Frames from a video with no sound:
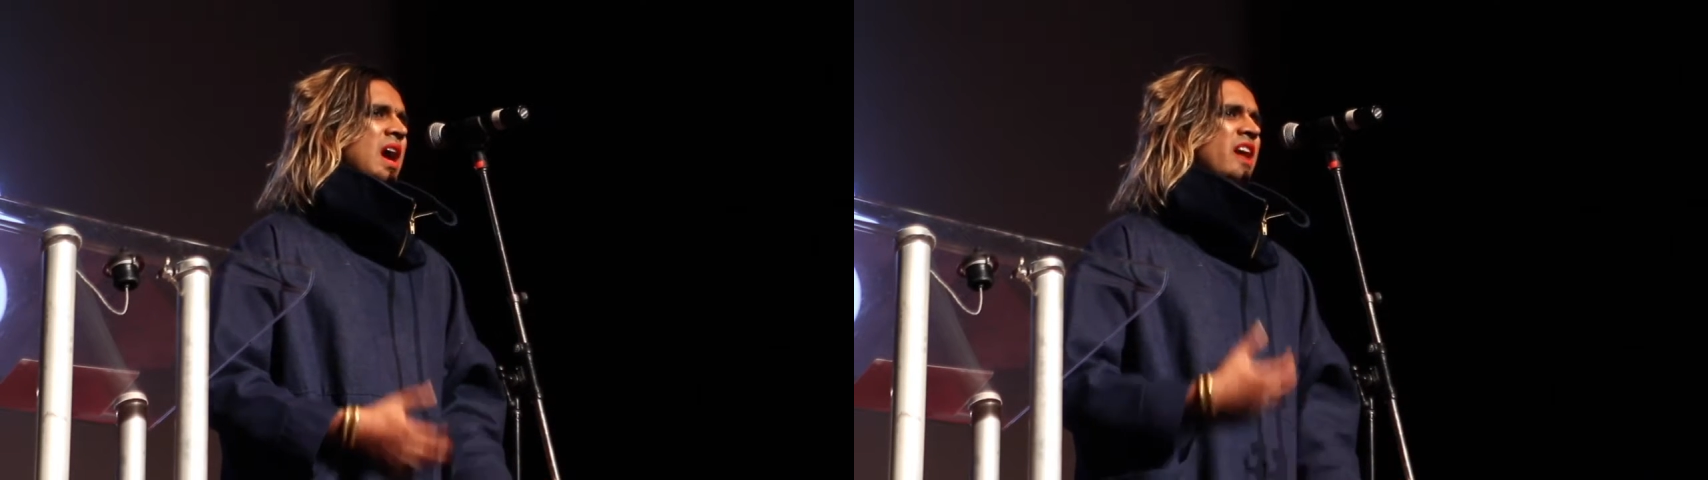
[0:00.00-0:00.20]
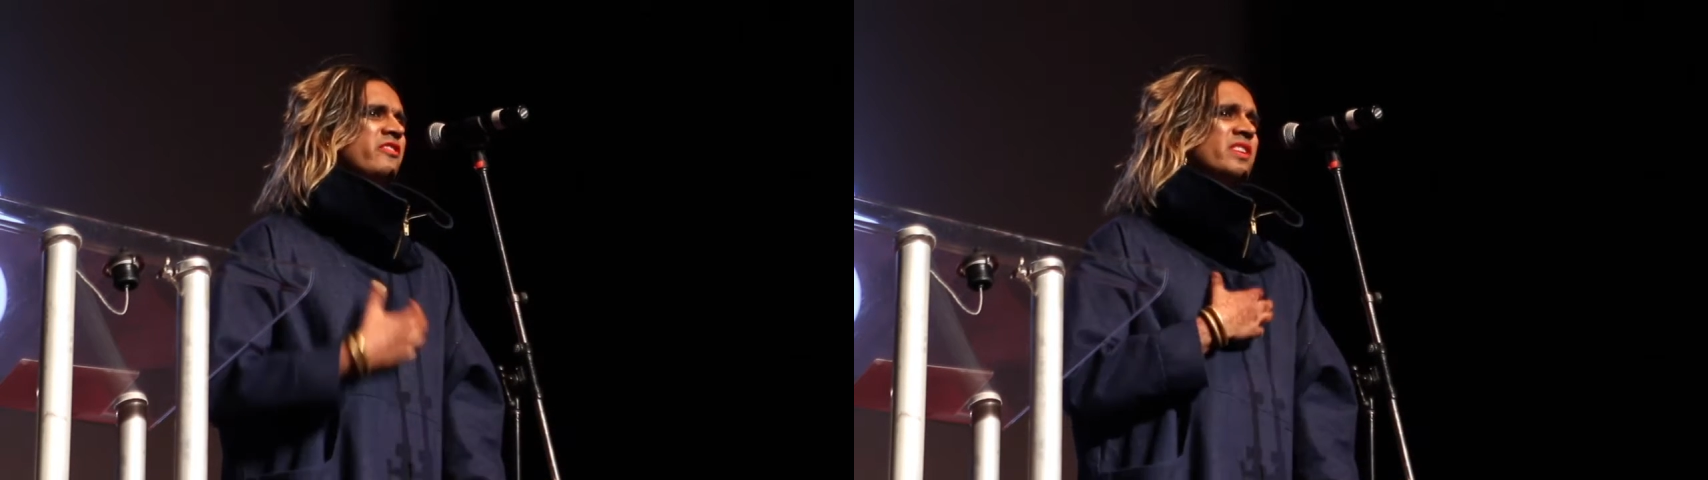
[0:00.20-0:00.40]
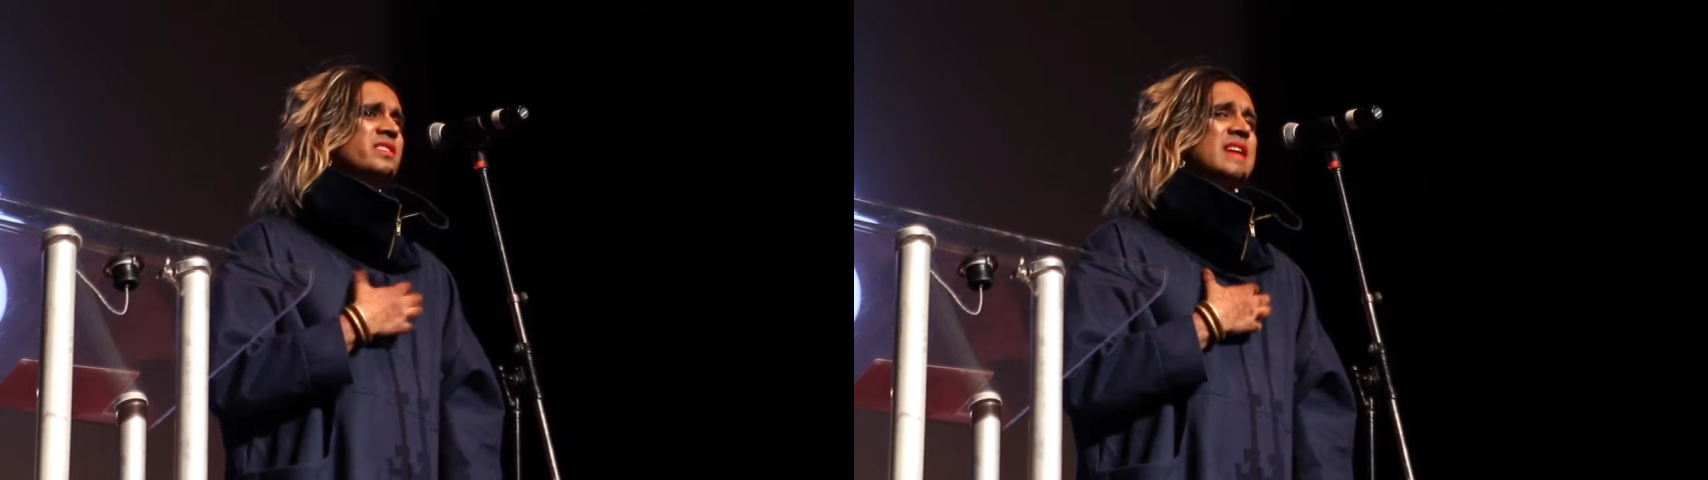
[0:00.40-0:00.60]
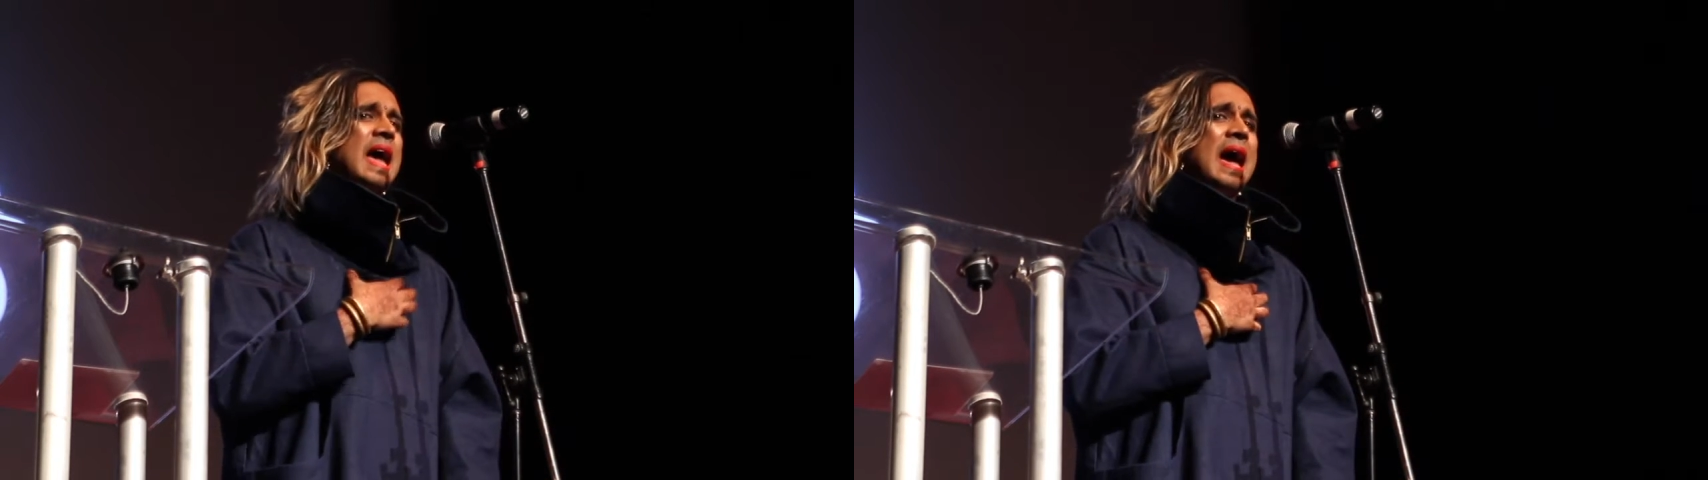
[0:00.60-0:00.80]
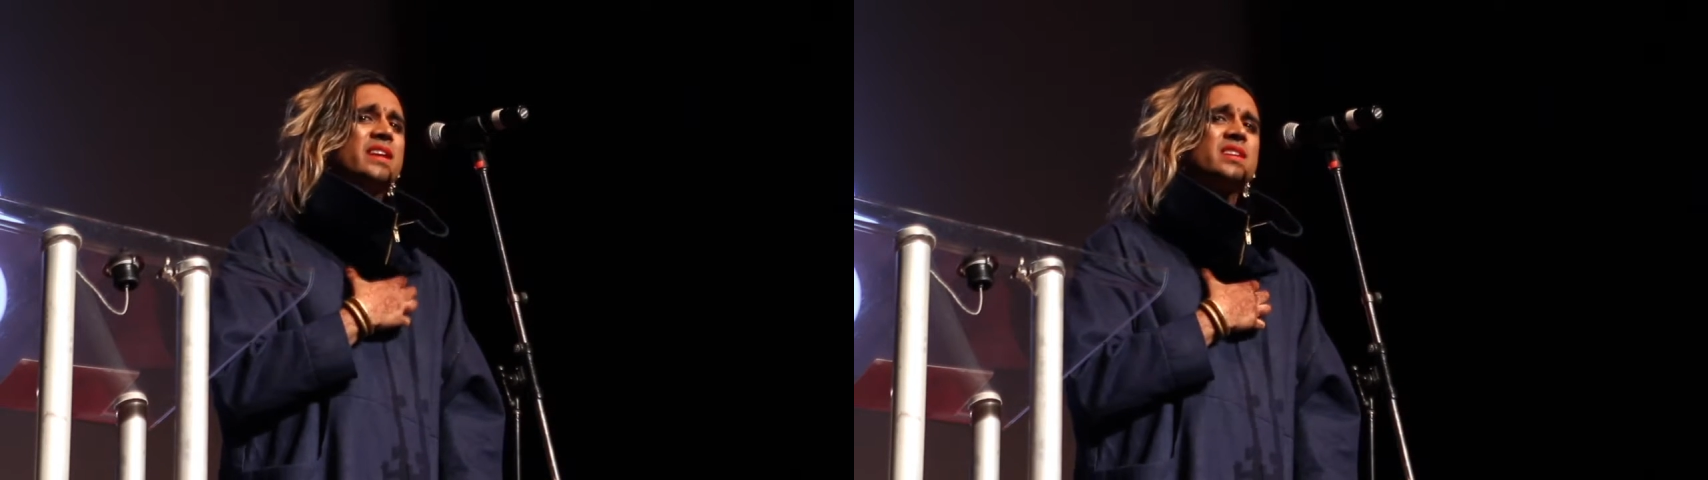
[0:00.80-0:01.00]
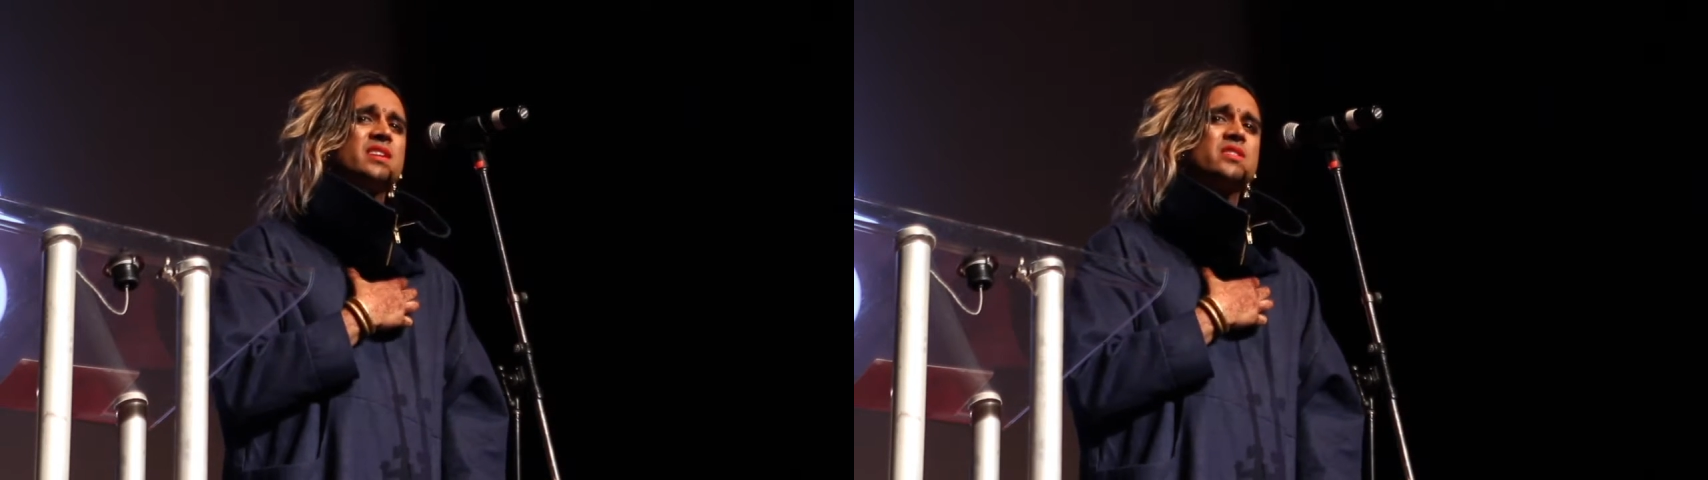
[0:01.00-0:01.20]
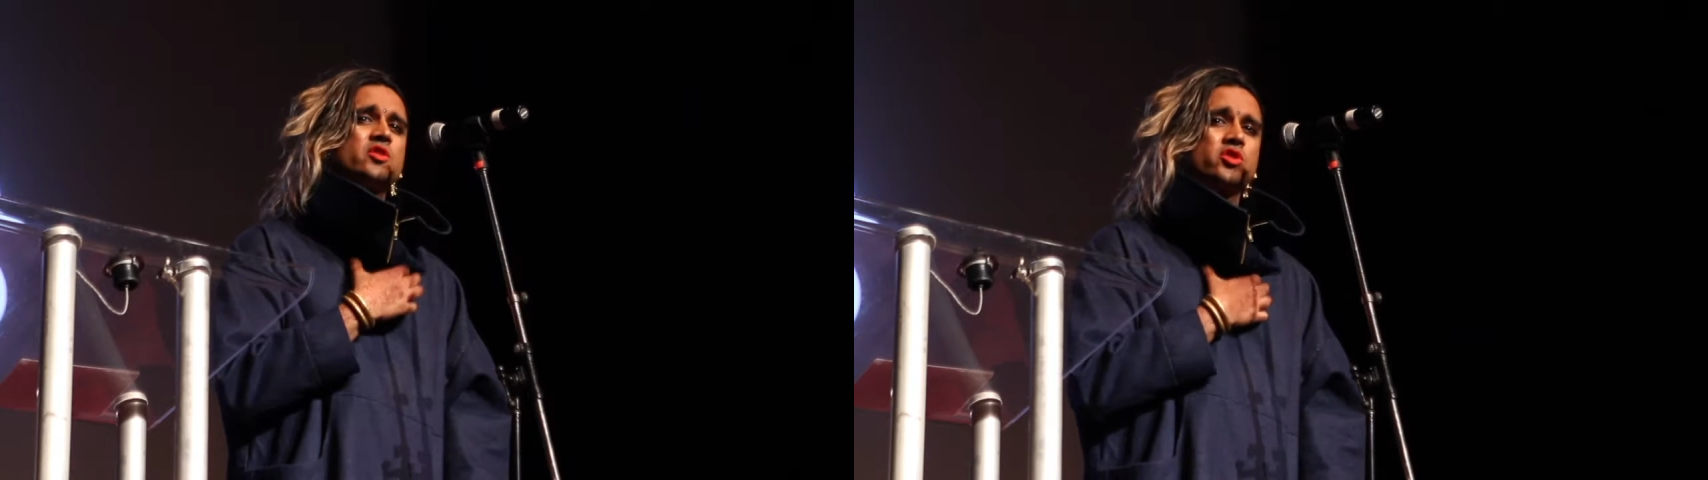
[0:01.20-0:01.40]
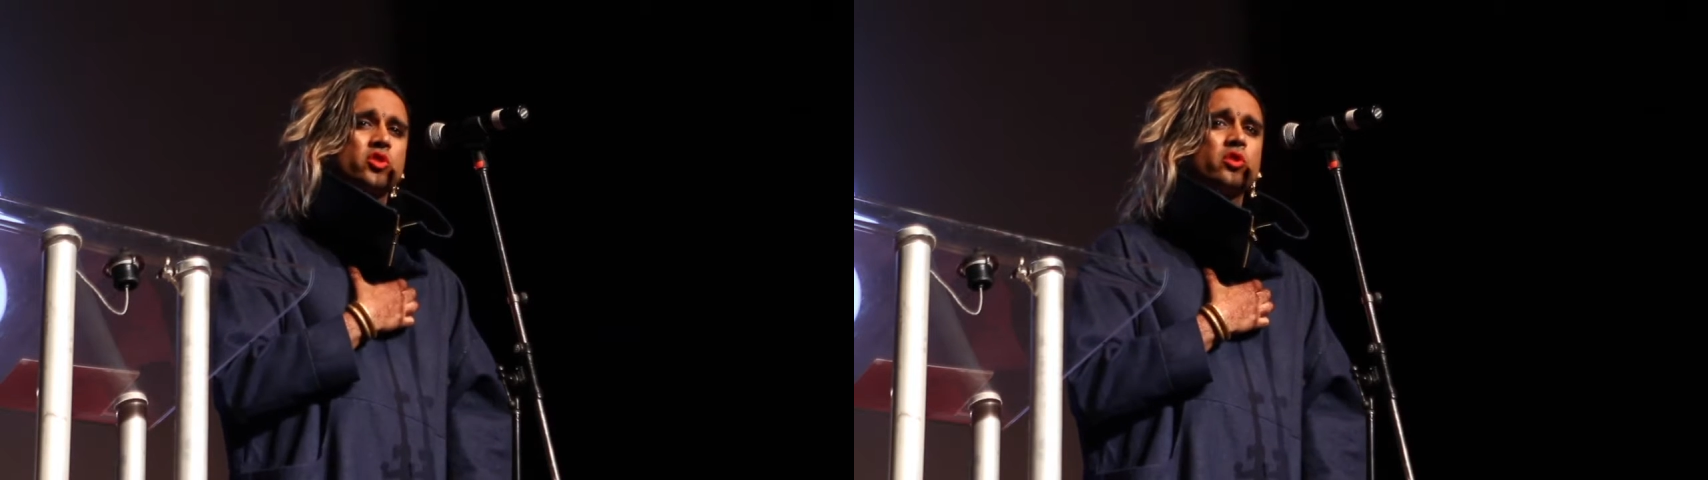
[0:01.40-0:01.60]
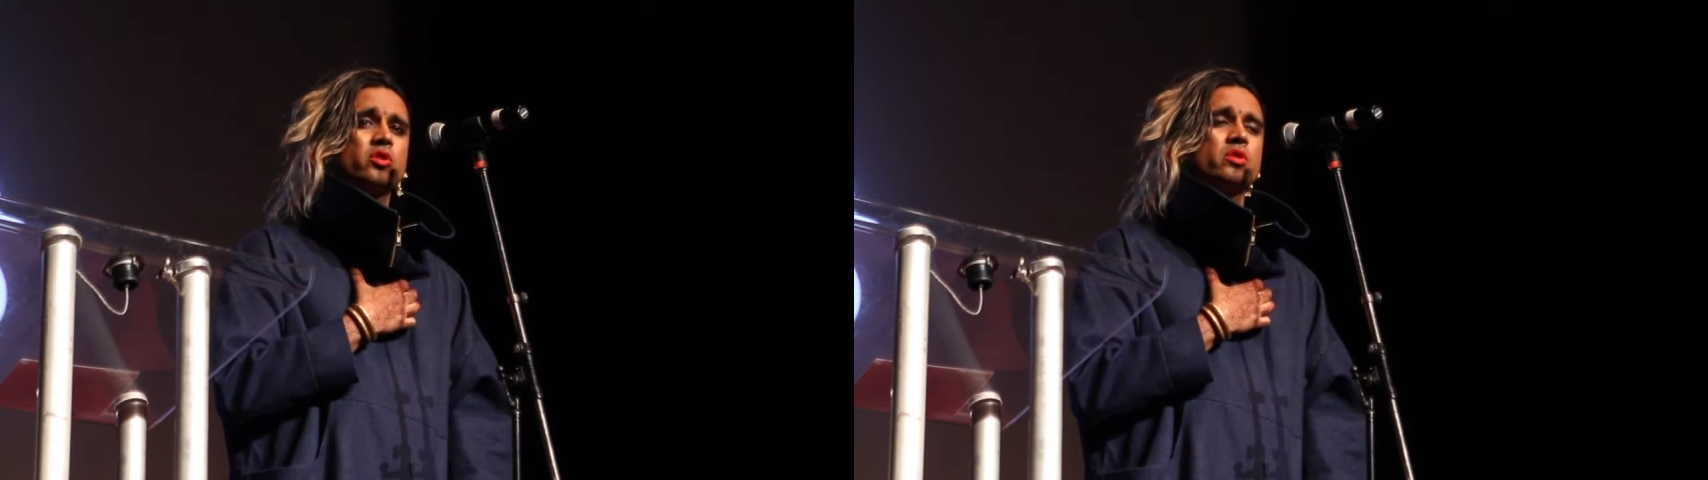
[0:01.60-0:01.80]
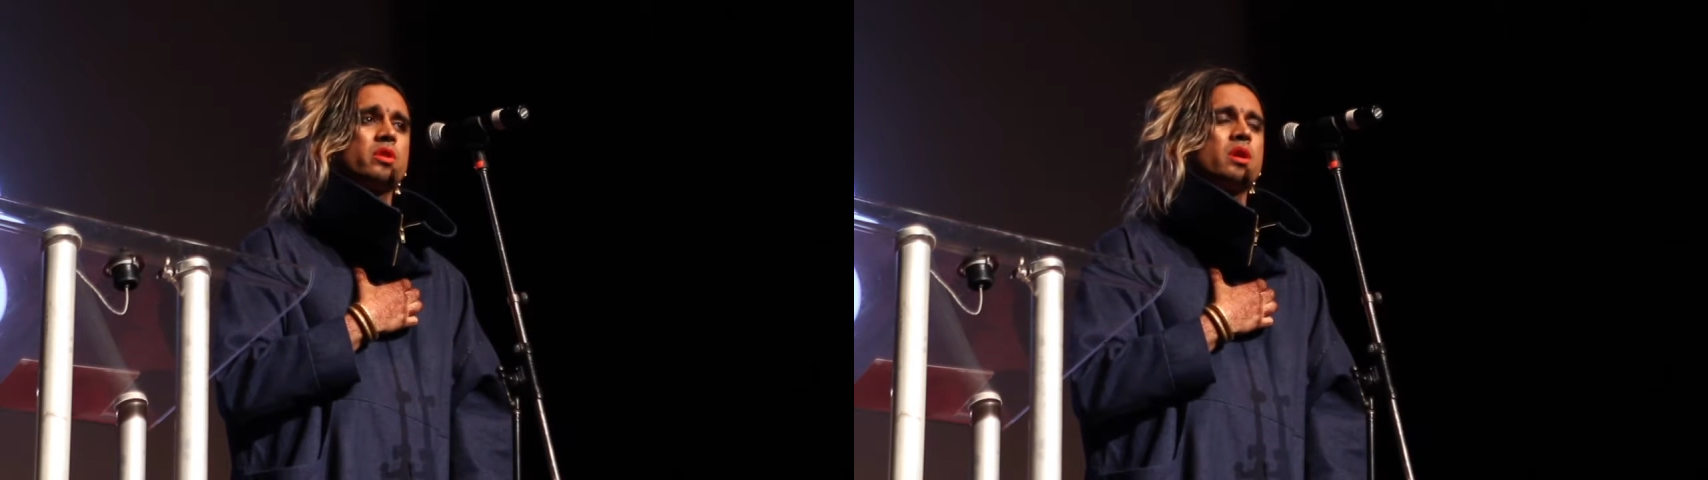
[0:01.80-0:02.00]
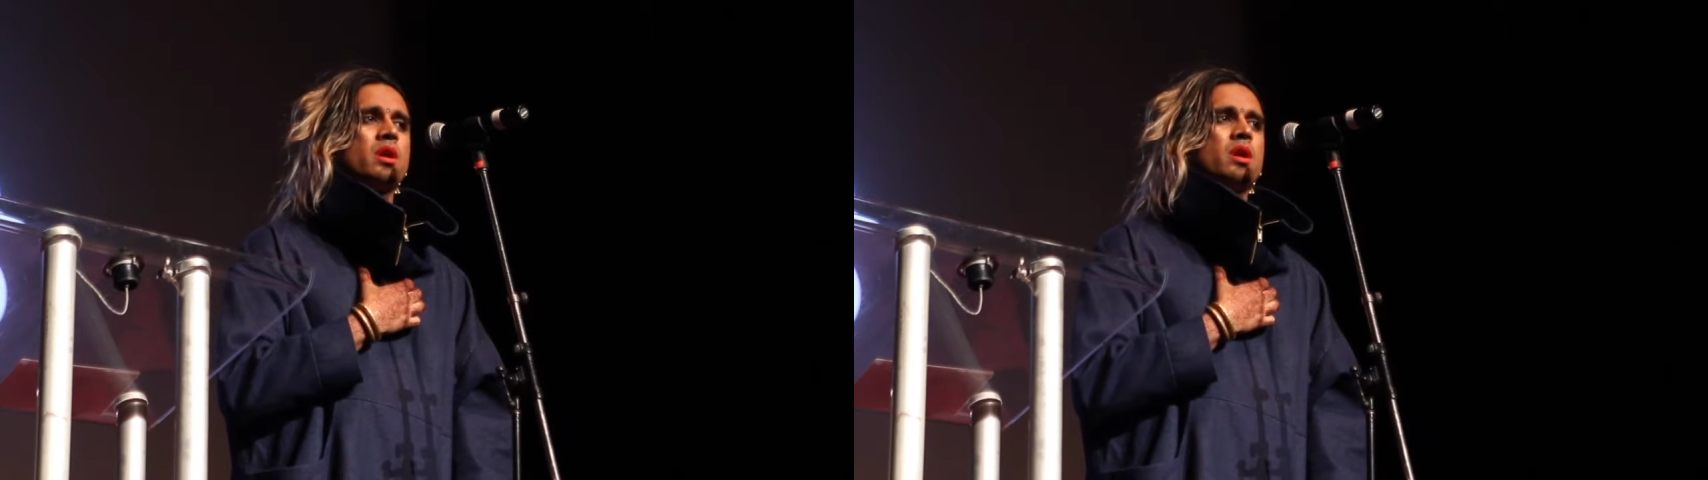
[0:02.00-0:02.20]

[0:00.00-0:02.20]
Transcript: I felt an added concern